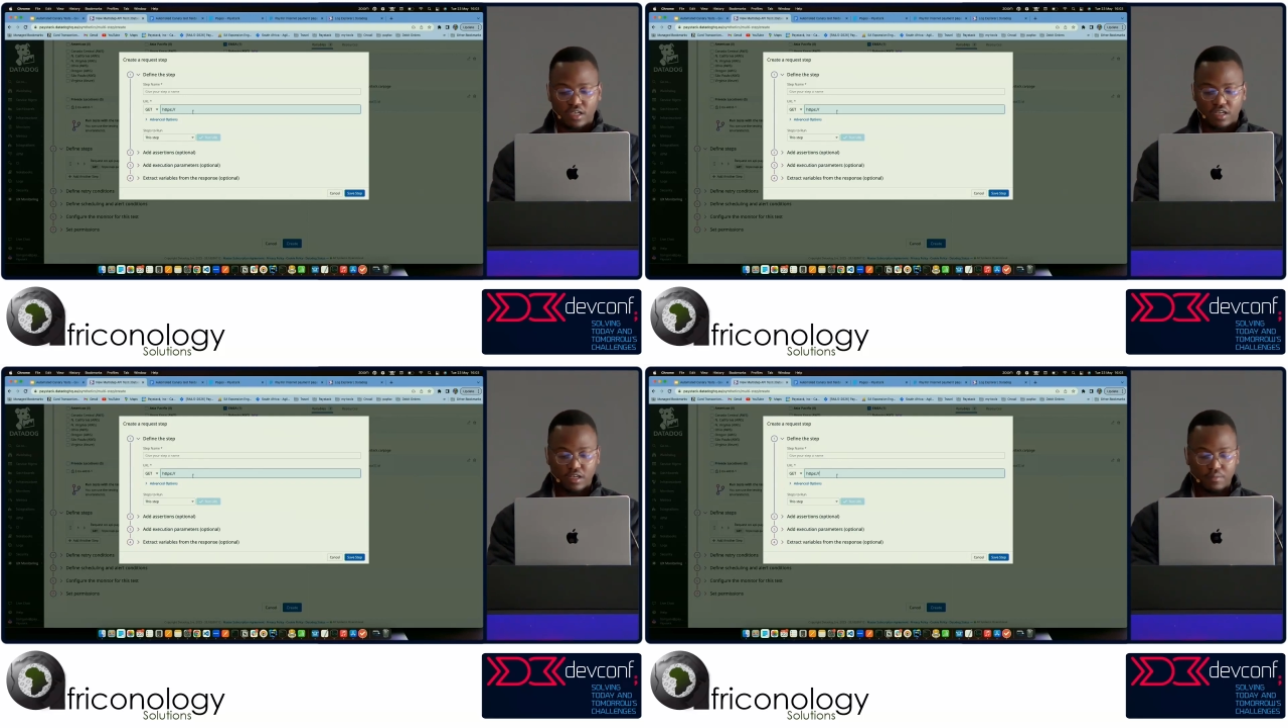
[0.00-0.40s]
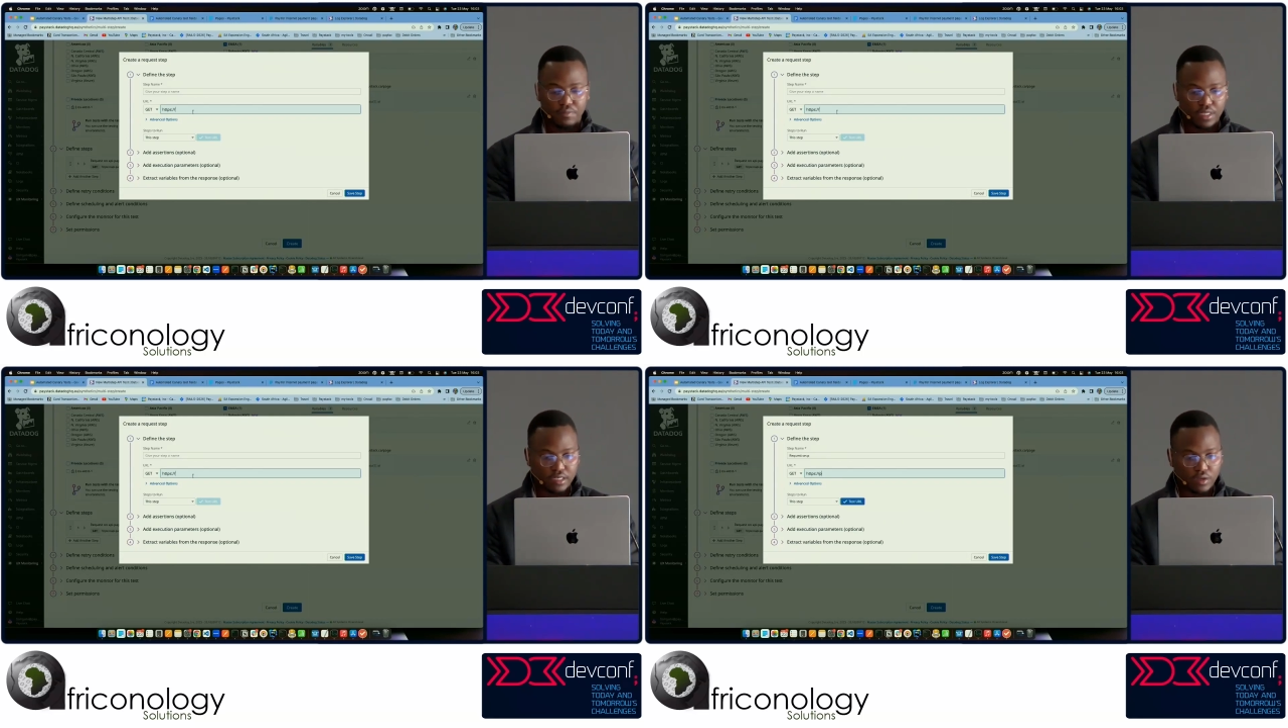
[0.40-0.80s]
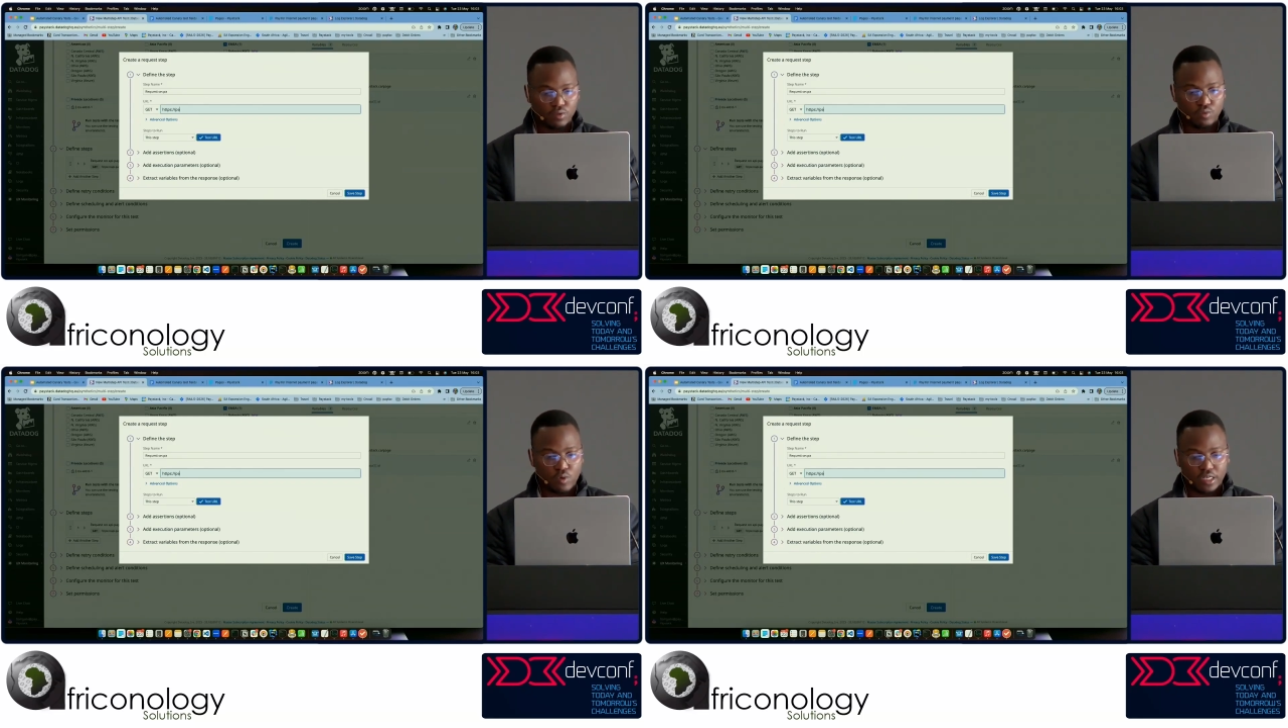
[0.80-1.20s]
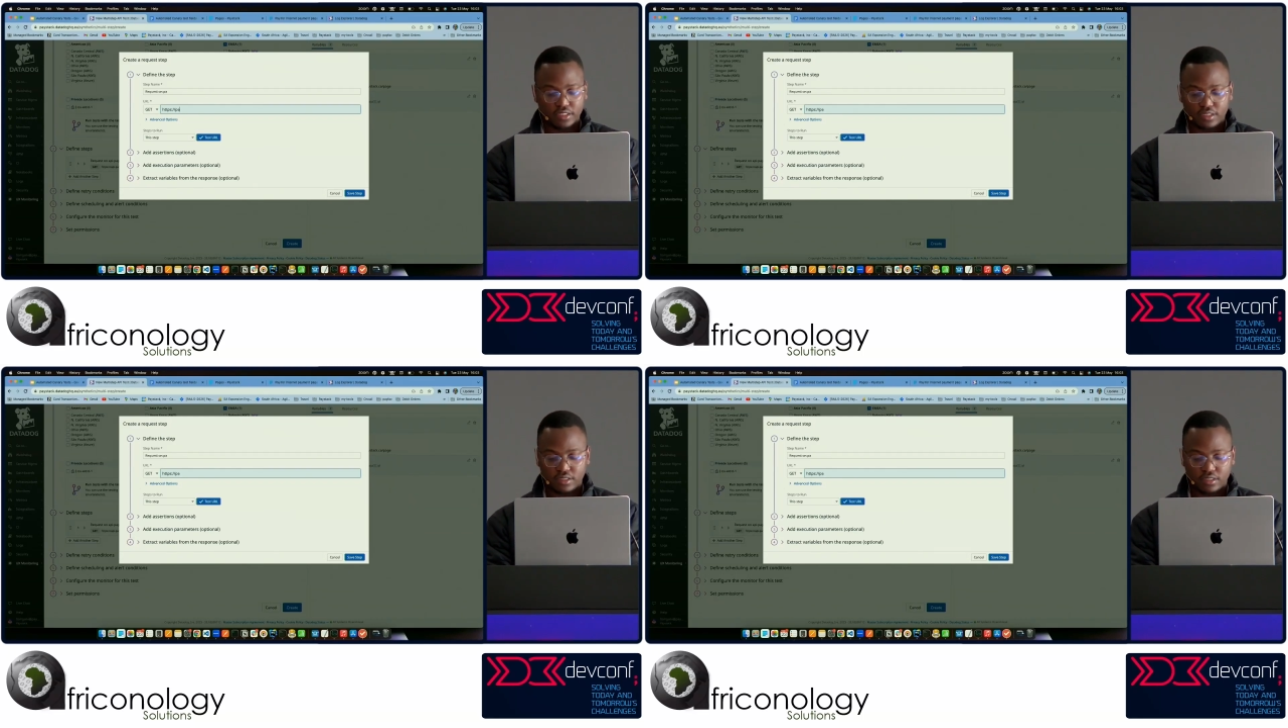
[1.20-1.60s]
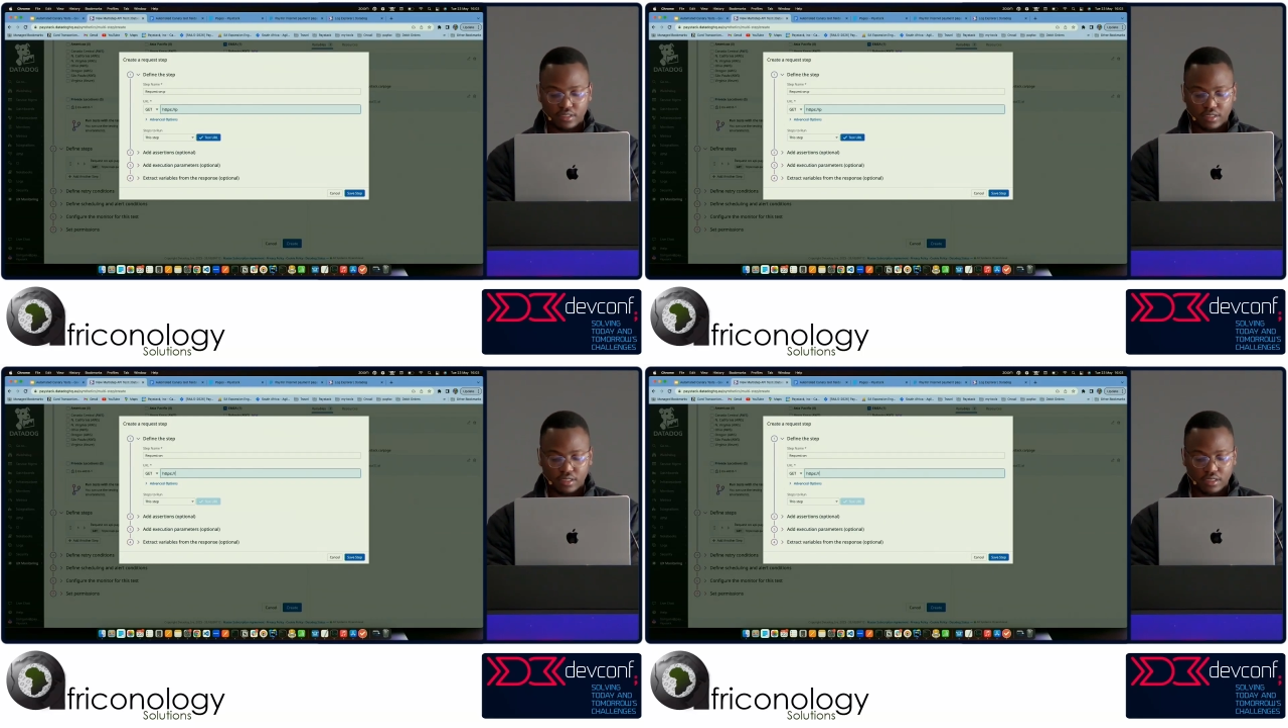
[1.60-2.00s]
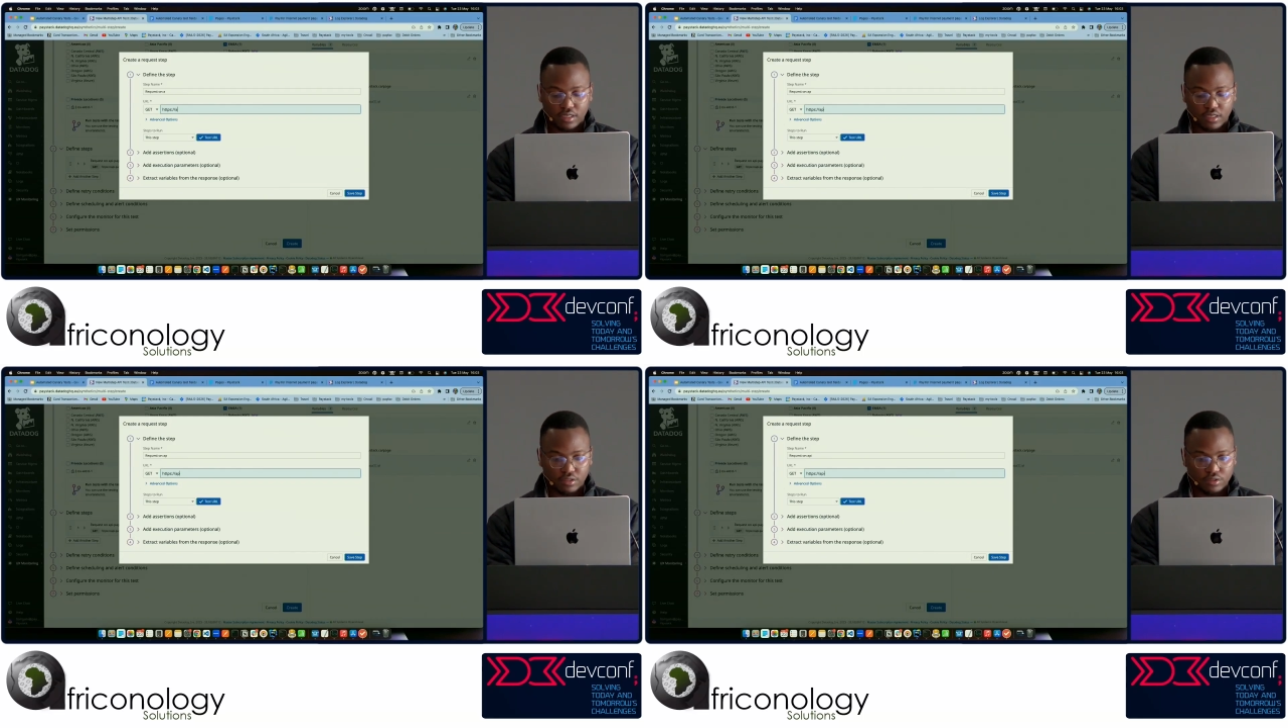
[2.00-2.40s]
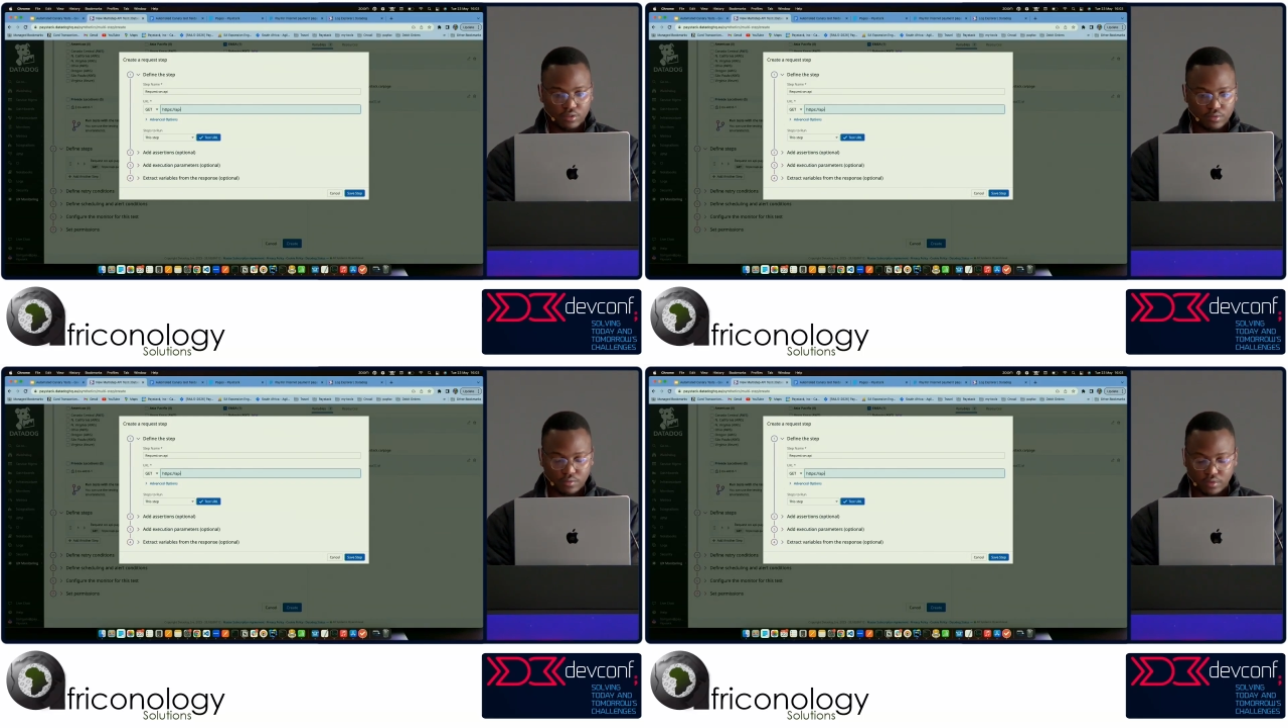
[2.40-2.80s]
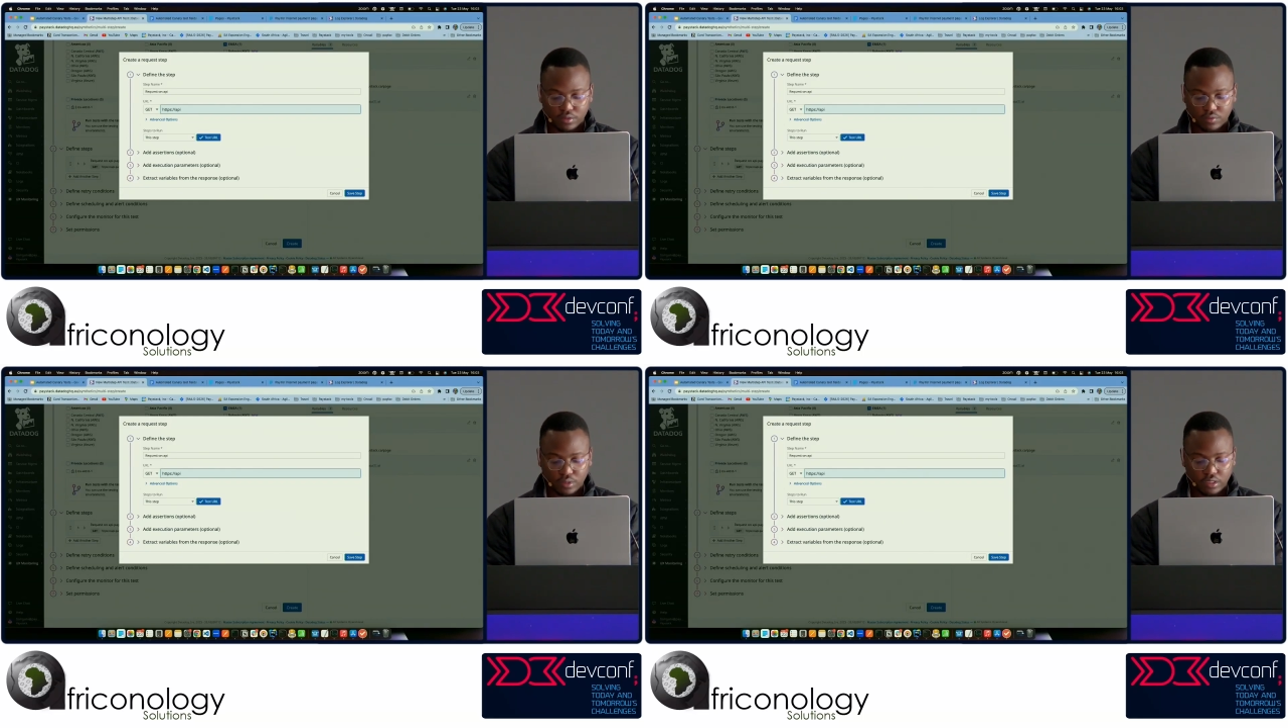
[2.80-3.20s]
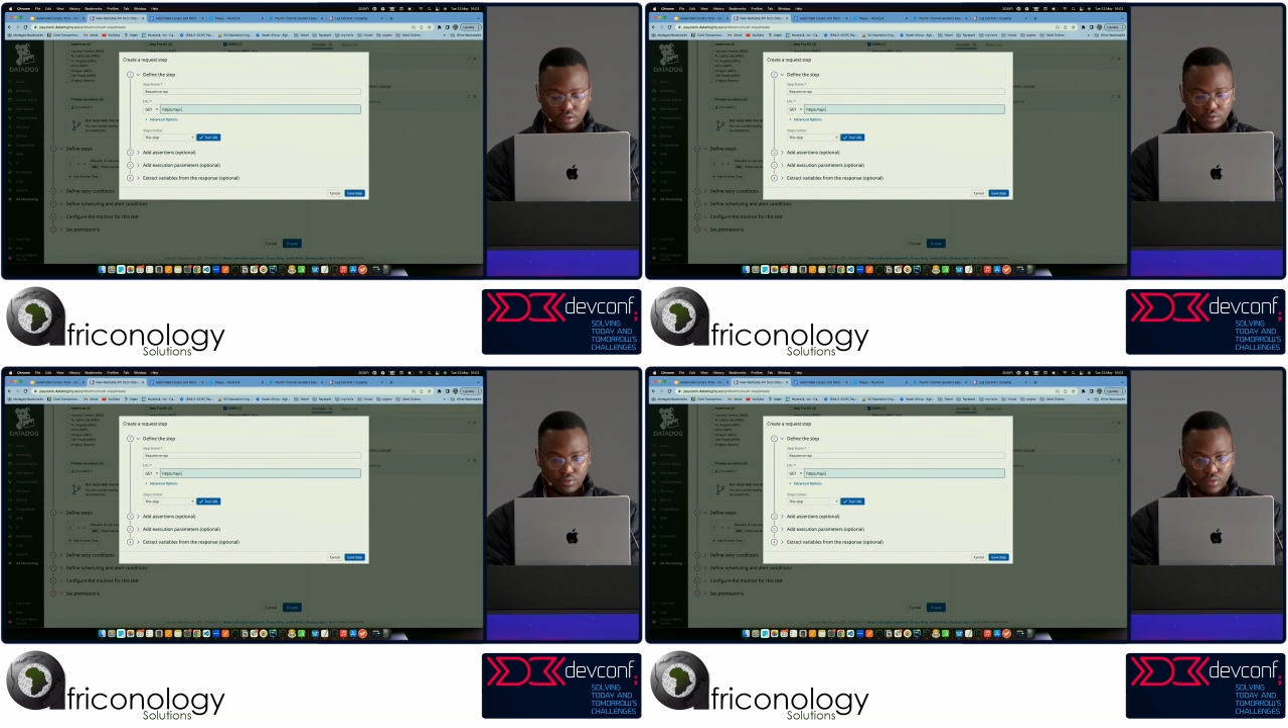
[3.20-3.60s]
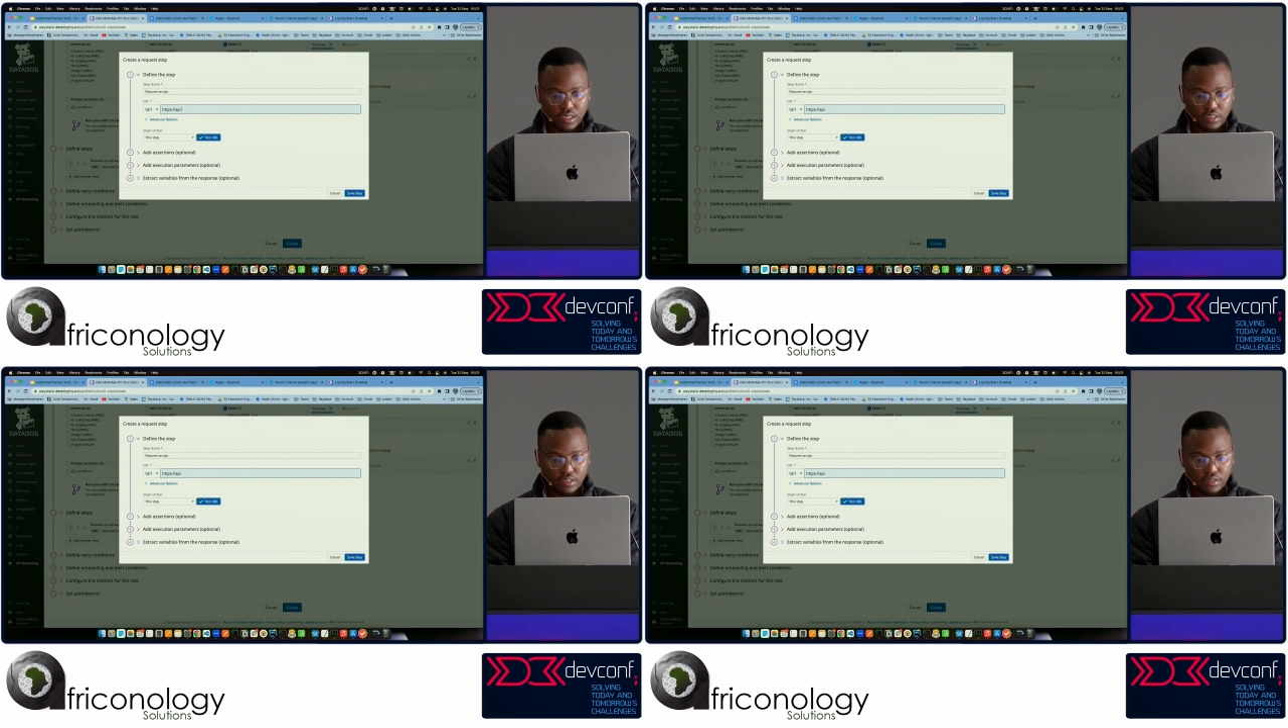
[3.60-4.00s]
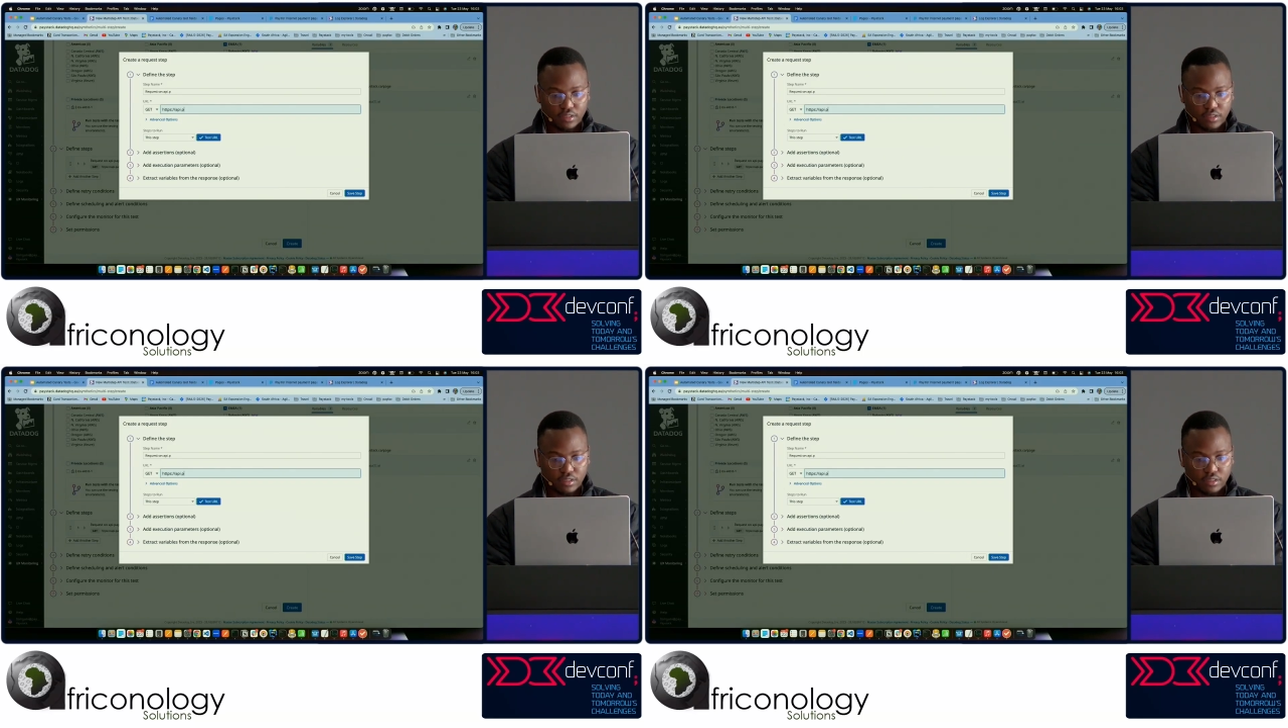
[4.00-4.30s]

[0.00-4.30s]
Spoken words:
that I would want. So let's quickly do that.